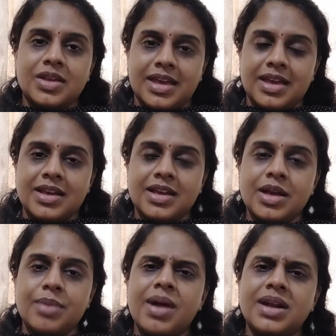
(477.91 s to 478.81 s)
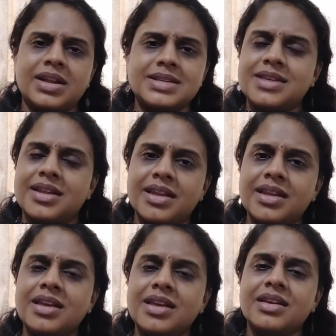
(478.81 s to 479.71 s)
Okay. But is there
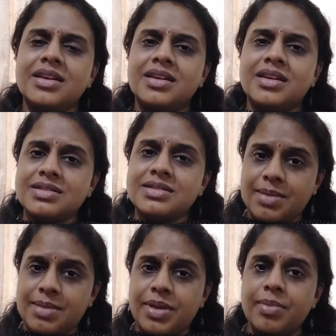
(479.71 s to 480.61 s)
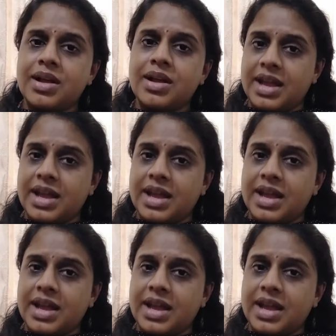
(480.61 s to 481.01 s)
any inseparable